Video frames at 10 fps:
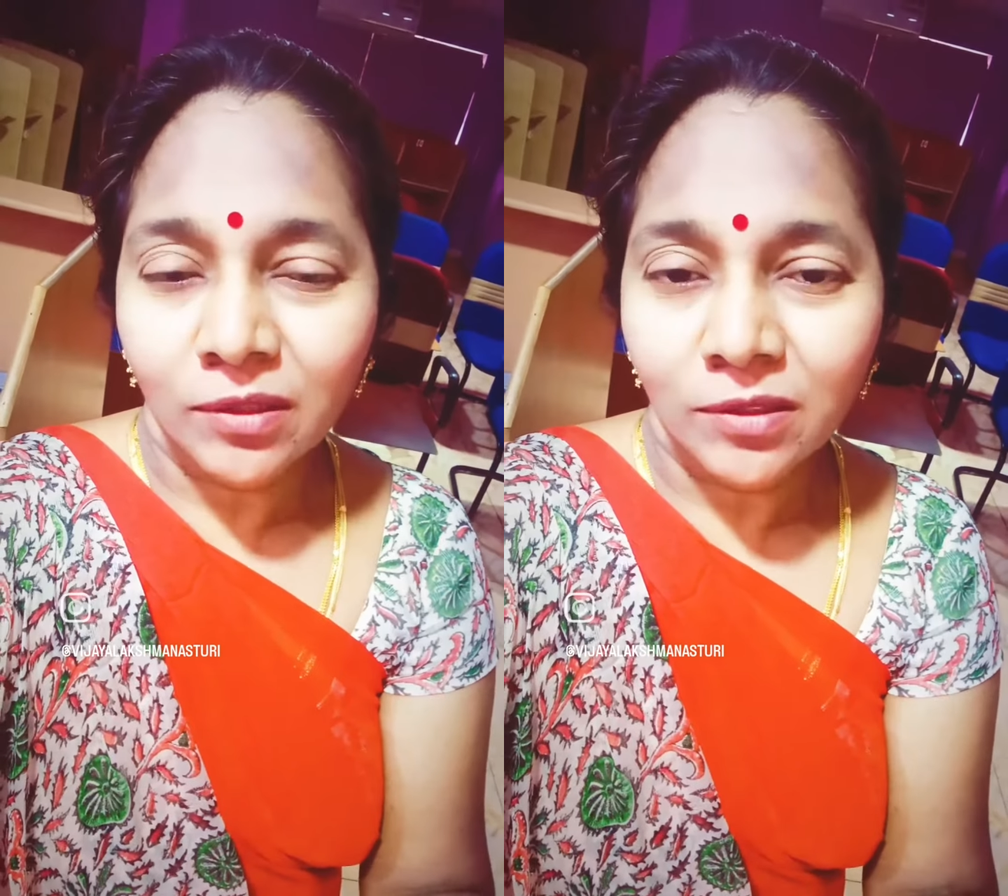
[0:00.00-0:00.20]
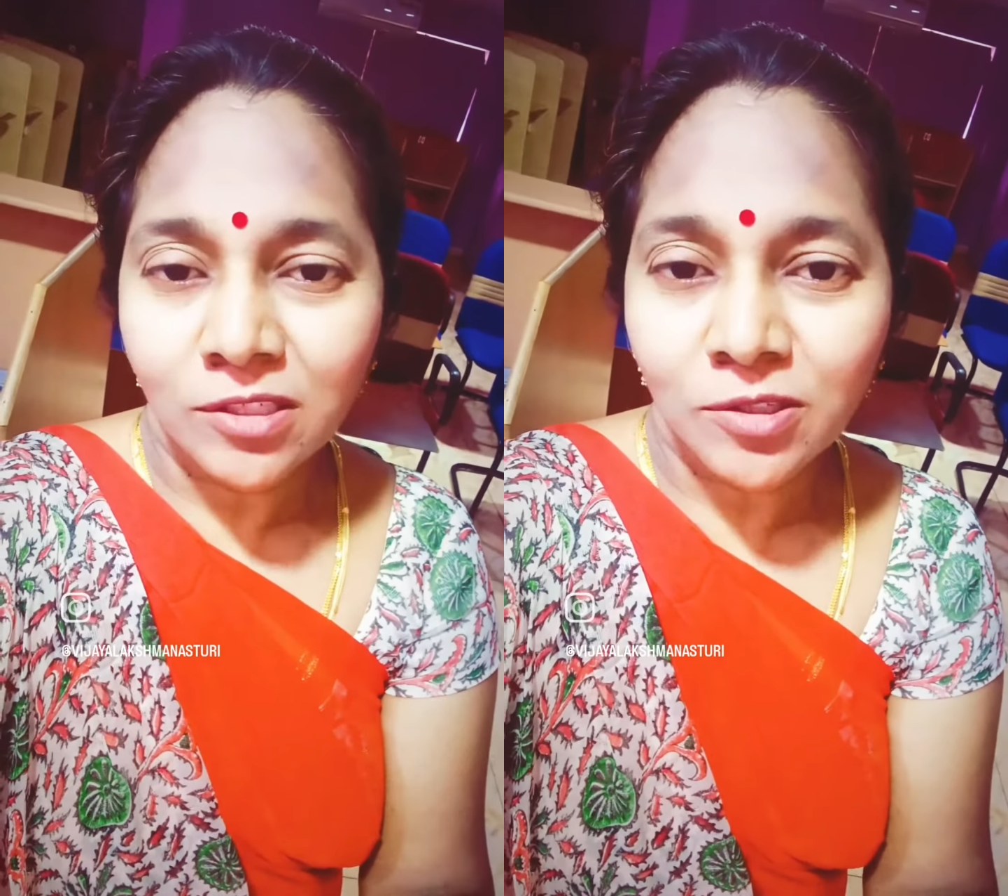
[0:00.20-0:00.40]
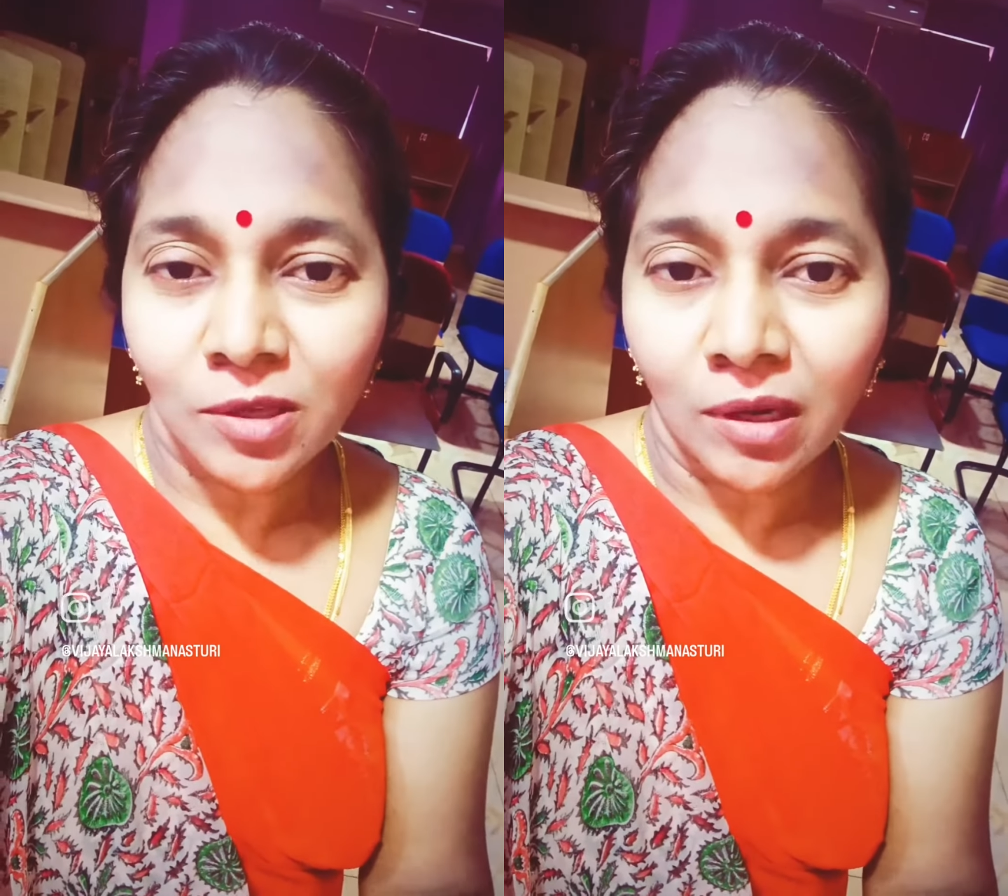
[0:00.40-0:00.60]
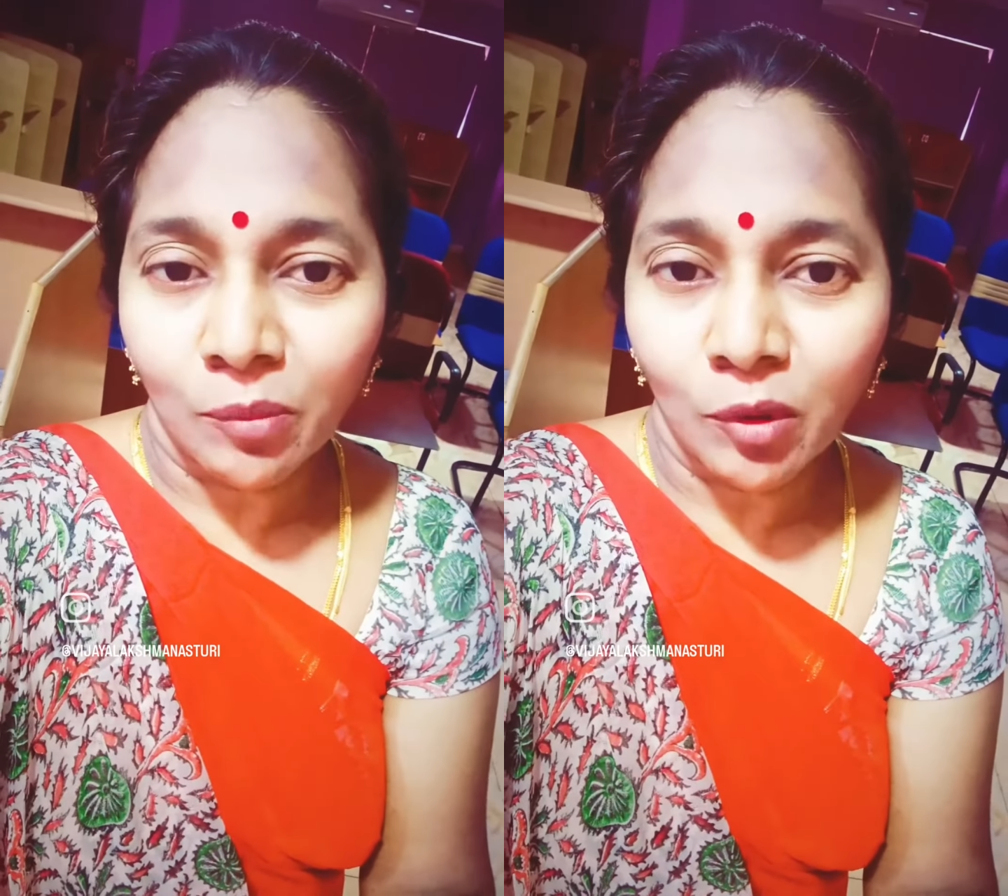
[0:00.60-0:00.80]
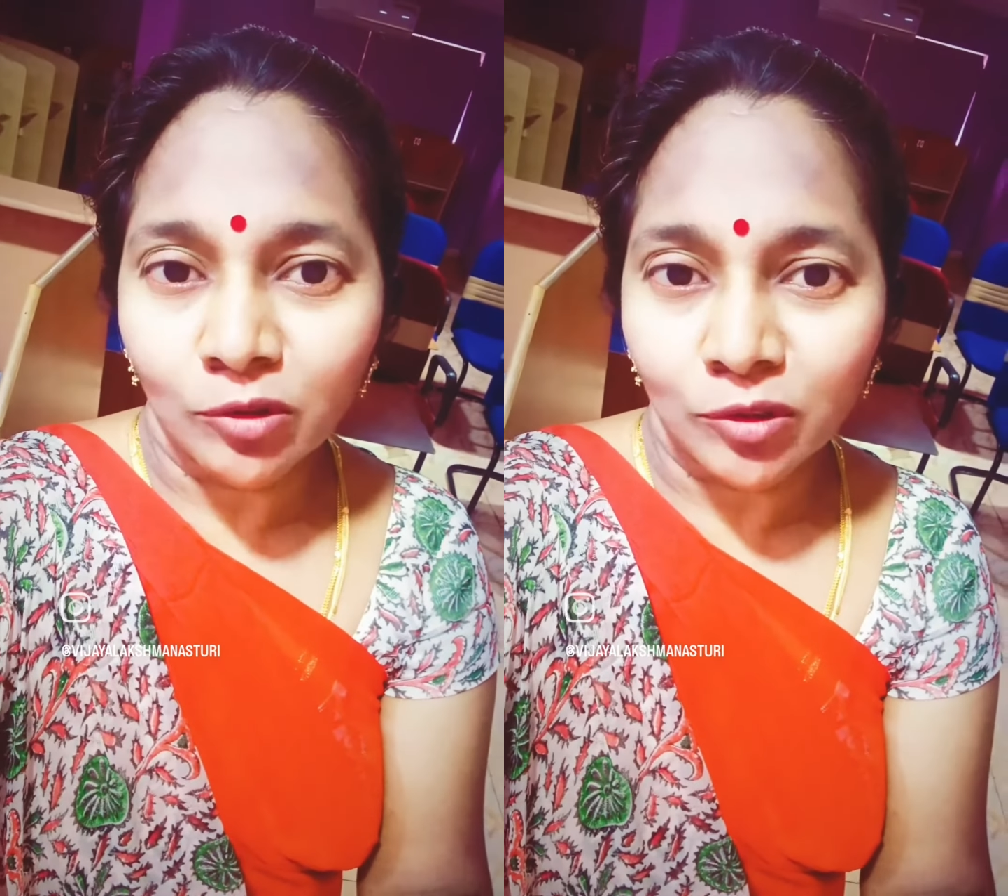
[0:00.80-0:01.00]
This is all
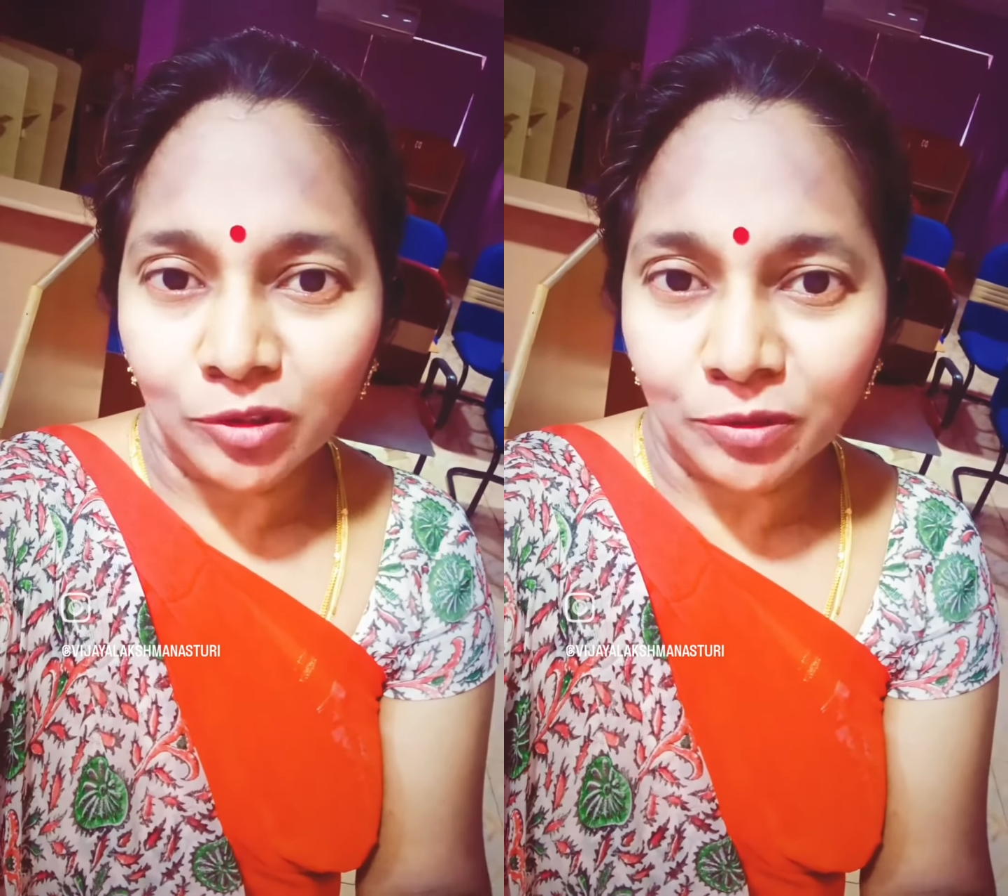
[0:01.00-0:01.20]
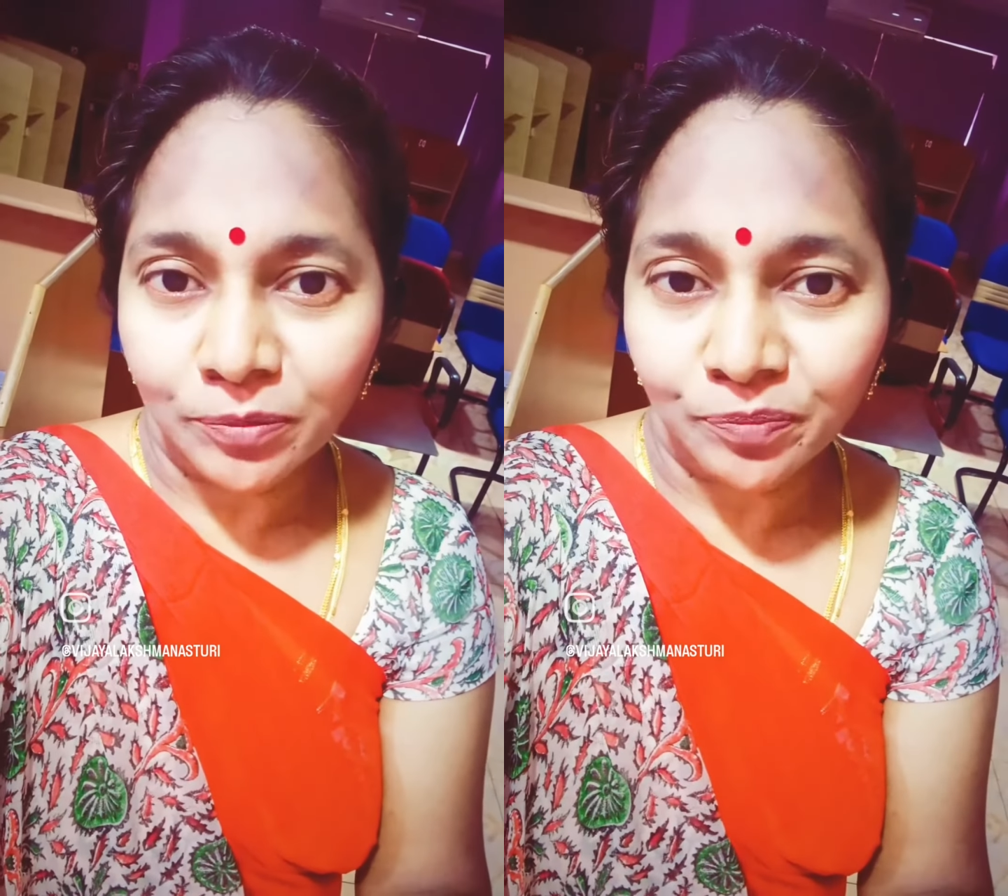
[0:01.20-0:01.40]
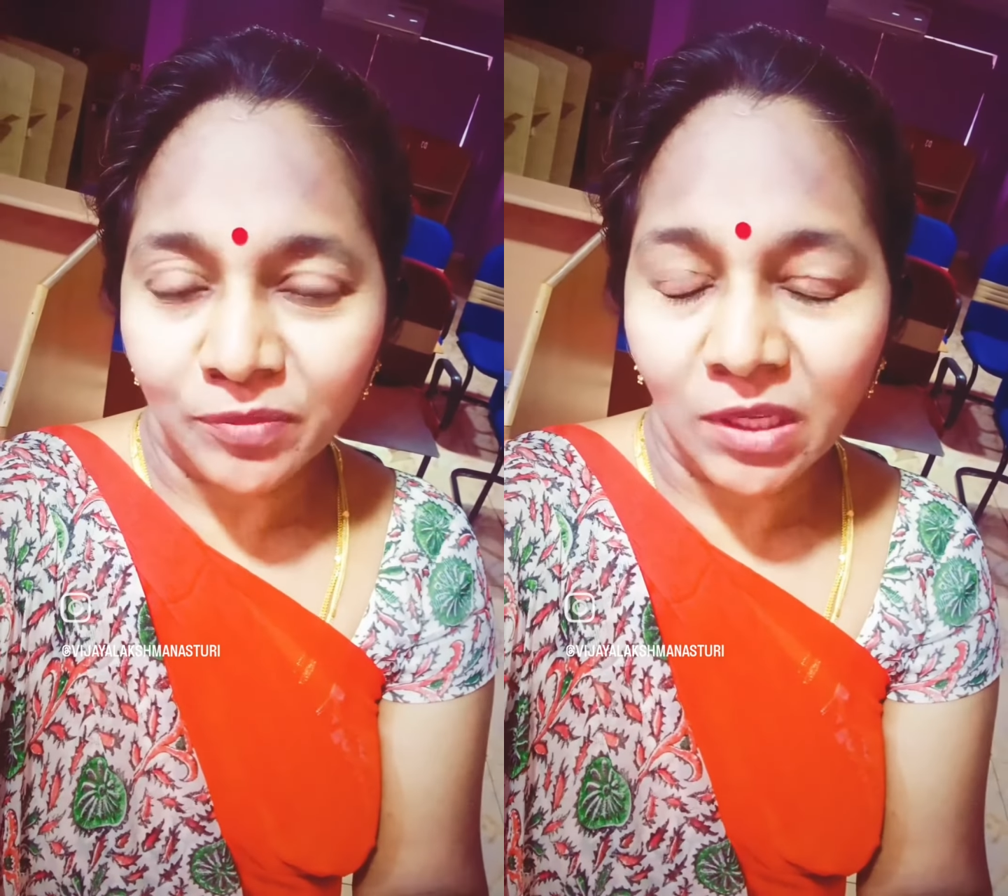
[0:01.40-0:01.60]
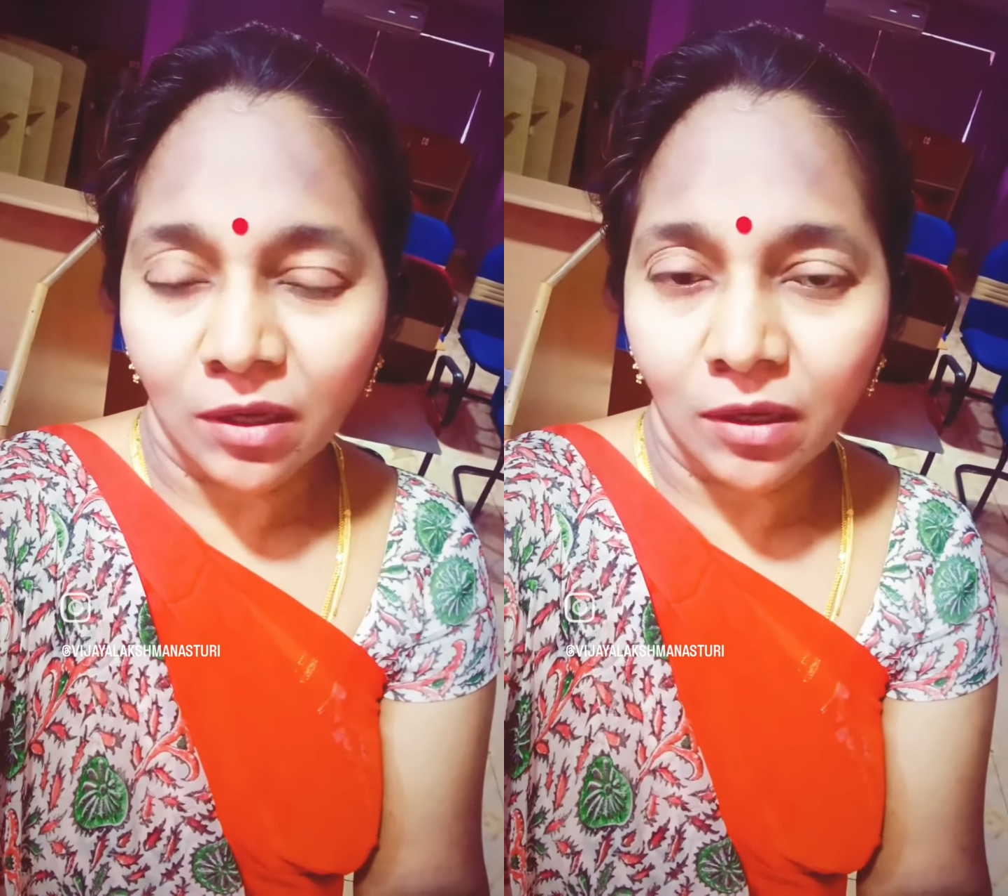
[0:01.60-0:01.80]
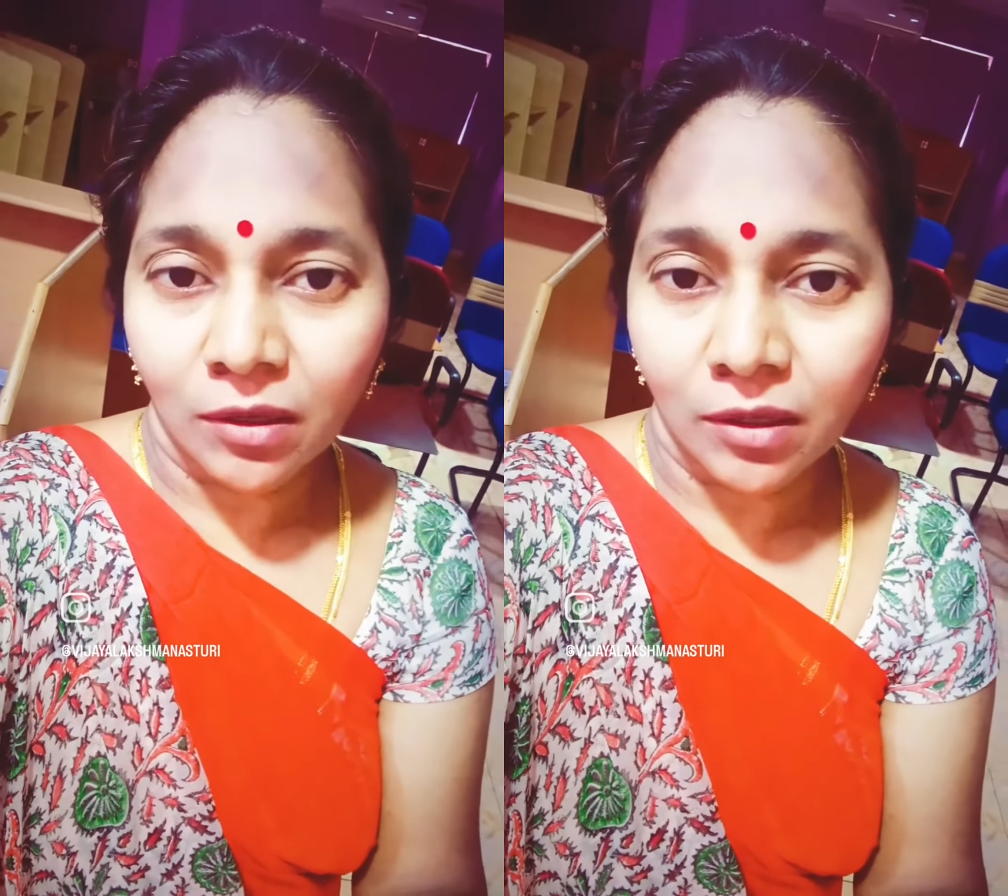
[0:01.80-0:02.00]
about
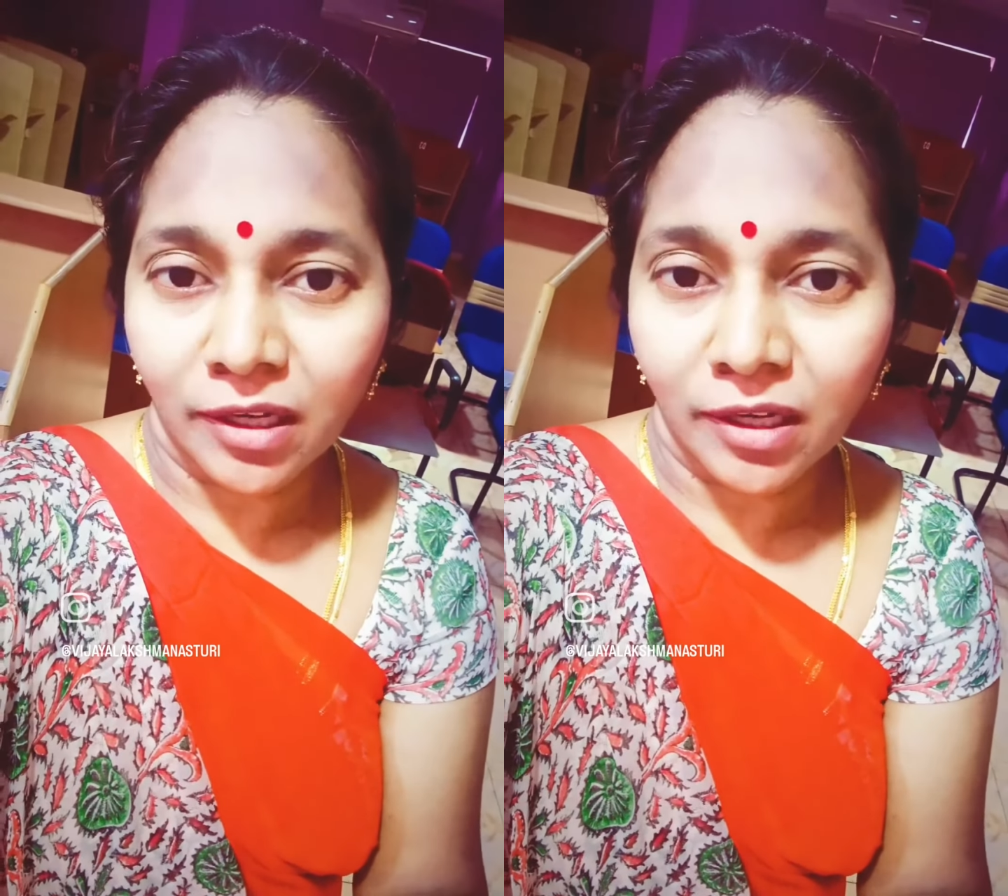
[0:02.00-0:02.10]
yeah,